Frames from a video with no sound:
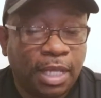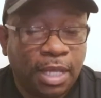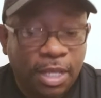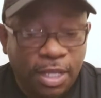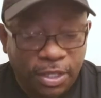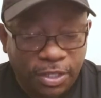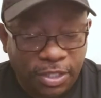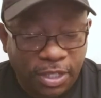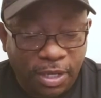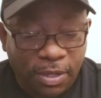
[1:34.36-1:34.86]

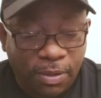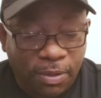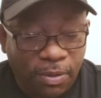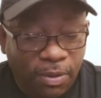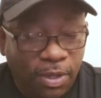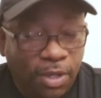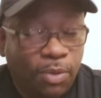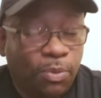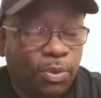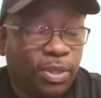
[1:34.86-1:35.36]

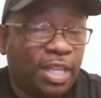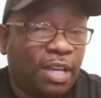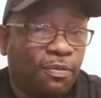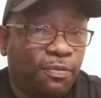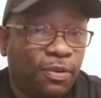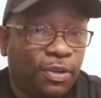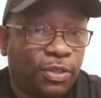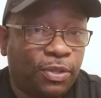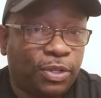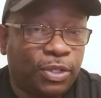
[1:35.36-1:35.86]
So, without
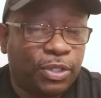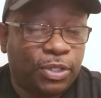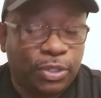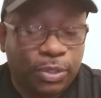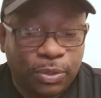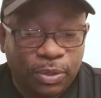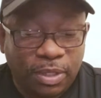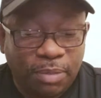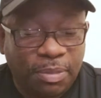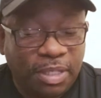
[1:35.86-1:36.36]
further
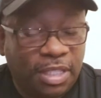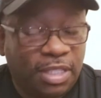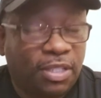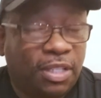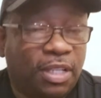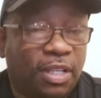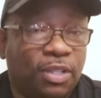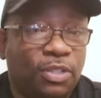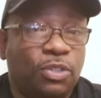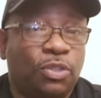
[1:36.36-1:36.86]
ado, let me
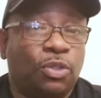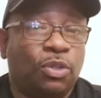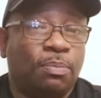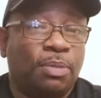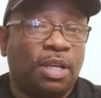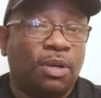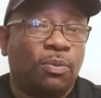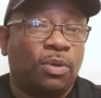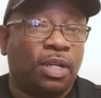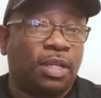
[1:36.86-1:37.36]
talk to you
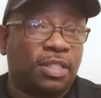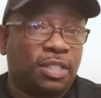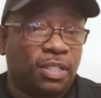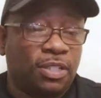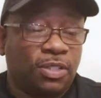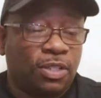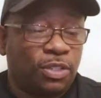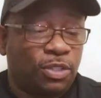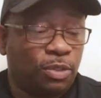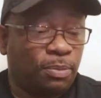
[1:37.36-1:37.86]
about what I was going to
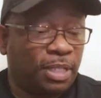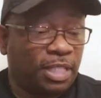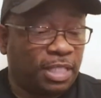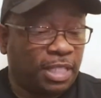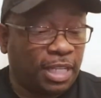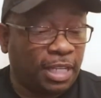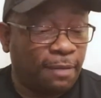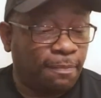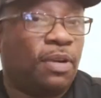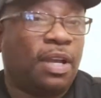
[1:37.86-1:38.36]
talk to you about today.